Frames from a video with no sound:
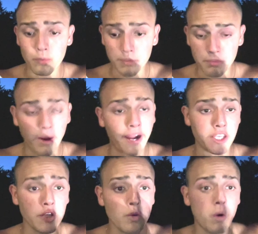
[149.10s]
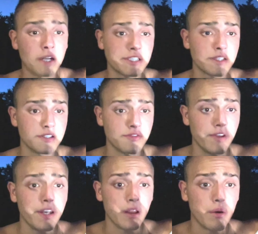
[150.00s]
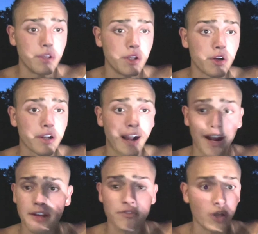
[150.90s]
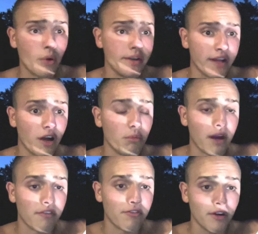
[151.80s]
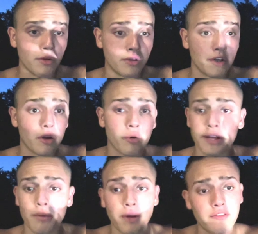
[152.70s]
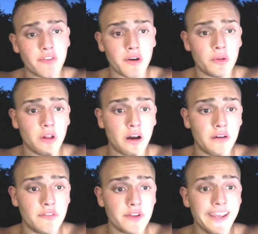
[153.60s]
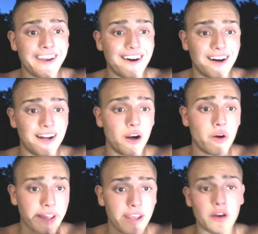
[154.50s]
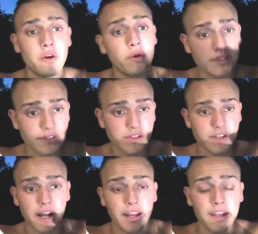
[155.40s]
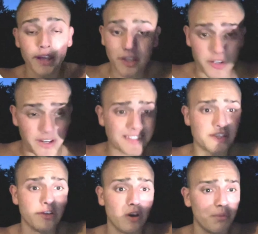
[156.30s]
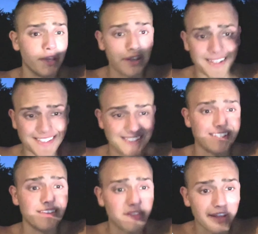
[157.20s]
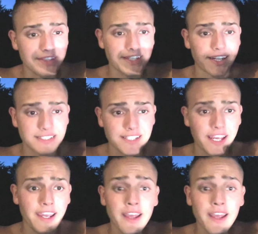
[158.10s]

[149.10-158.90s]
by you watching this video, you're kind of going down my funnel. You're going down my funnel of, okay, who is this guy? You get to know me. You get to see the things that I say.